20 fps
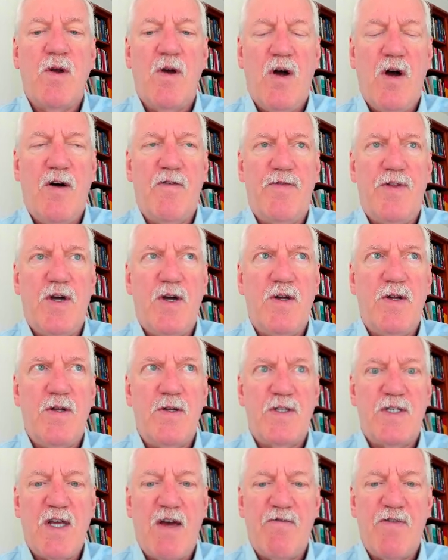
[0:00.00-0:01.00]
of the
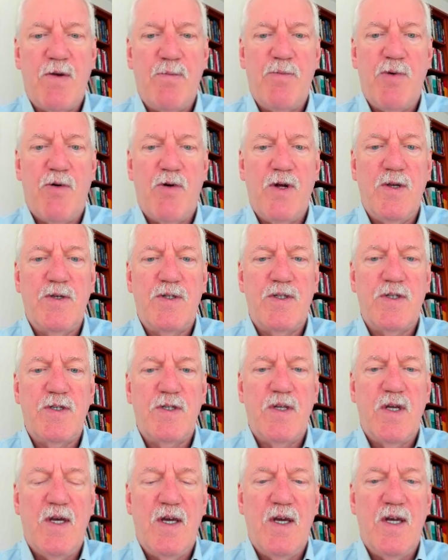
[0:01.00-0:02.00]
7 points,
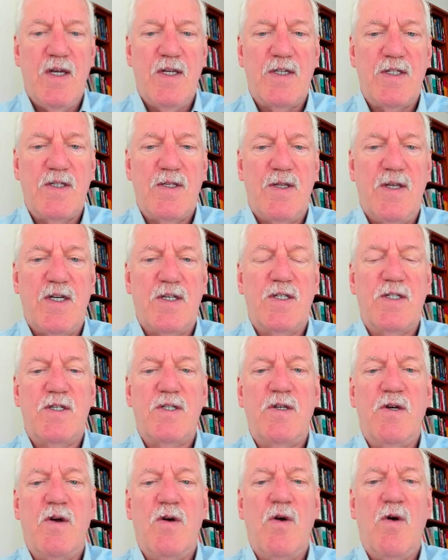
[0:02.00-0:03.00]
is this
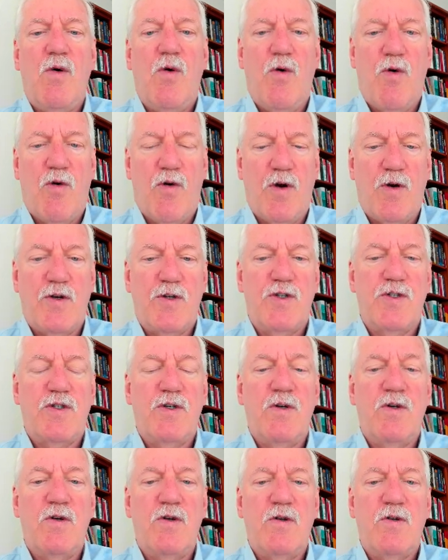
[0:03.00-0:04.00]
orange
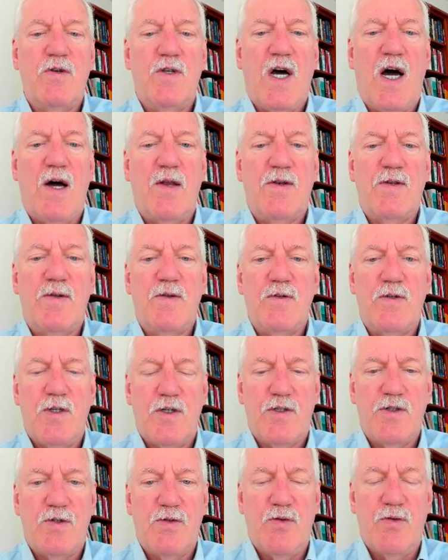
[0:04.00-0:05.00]
dot,
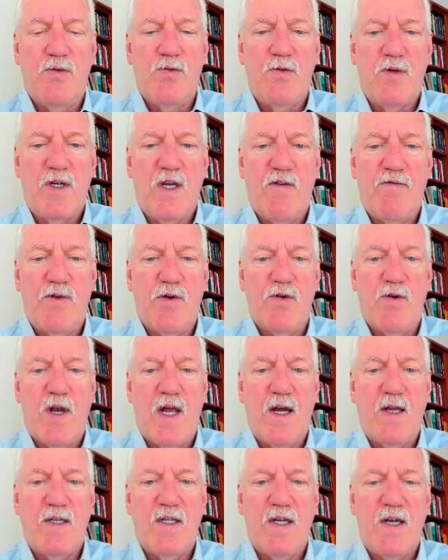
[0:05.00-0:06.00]
just to give you an
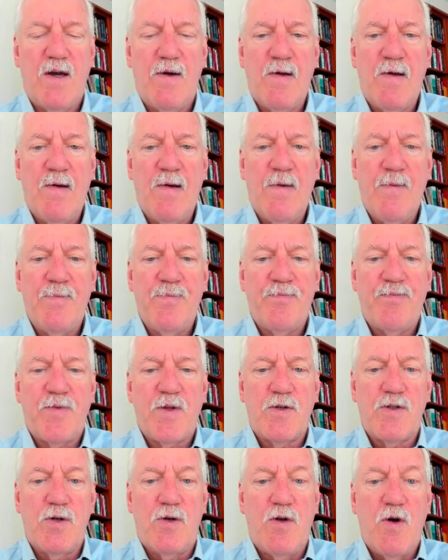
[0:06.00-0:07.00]
idea.
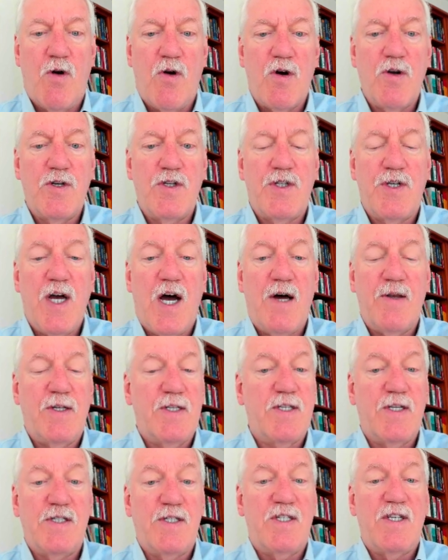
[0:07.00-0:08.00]
So the orange dot
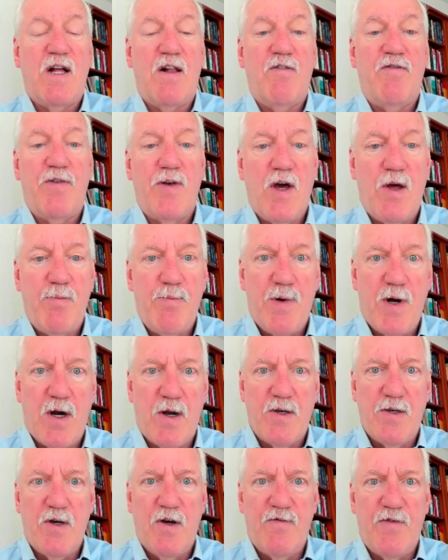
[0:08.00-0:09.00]
is itself not
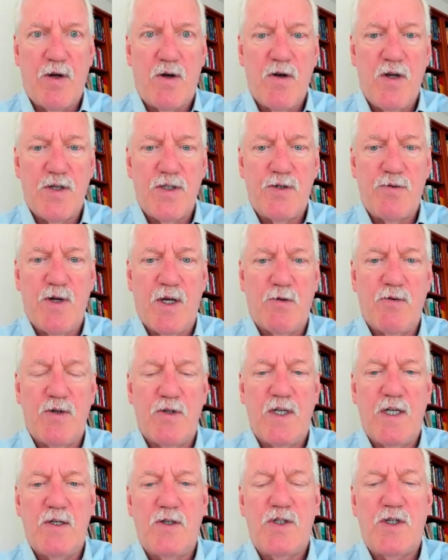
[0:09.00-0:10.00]
part of the clustering
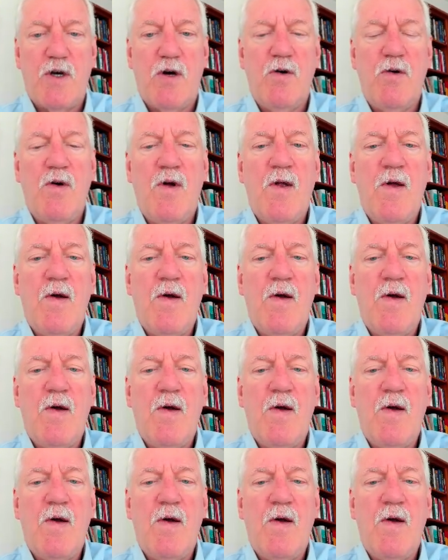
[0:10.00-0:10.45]
routine. So